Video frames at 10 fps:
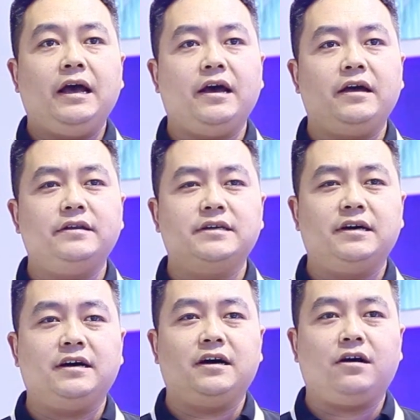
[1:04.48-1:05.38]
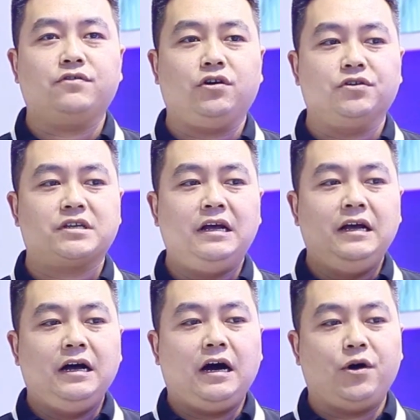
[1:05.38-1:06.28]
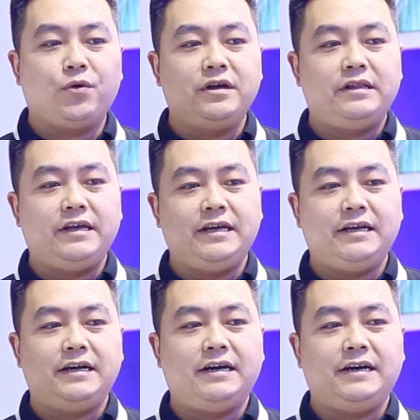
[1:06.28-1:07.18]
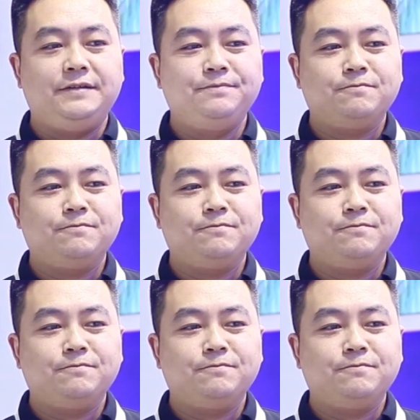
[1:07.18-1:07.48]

And uh, of course, our the, uh,